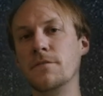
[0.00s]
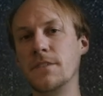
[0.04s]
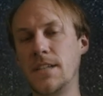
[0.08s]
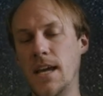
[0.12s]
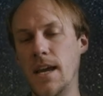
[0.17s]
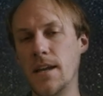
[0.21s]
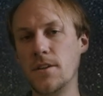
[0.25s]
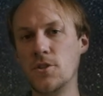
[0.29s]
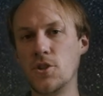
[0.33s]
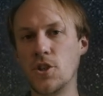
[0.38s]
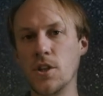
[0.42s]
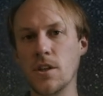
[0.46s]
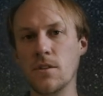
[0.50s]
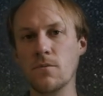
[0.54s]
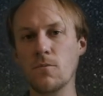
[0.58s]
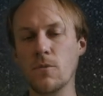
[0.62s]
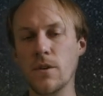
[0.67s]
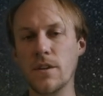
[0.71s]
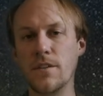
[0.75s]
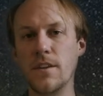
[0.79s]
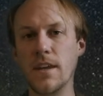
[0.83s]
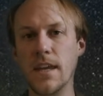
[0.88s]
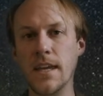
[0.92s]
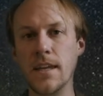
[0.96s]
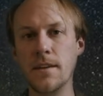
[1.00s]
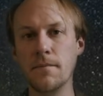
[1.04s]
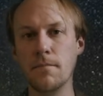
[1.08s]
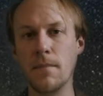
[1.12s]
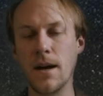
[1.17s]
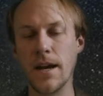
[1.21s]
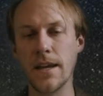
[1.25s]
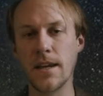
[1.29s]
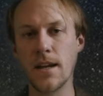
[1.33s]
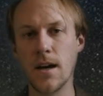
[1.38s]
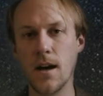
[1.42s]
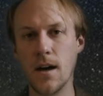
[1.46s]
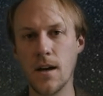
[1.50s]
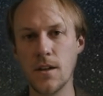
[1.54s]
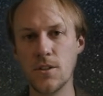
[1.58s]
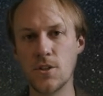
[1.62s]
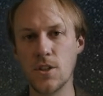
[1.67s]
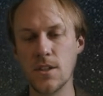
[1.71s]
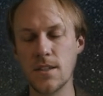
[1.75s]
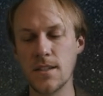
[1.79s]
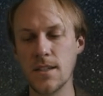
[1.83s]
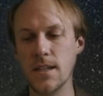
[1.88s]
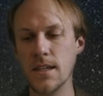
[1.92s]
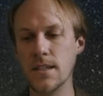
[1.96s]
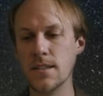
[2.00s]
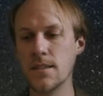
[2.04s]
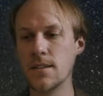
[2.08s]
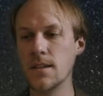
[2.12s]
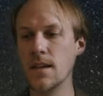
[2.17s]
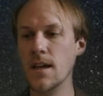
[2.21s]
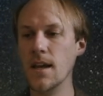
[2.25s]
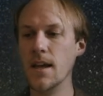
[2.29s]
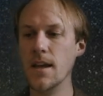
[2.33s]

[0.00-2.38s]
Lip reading: tension within my consciousness.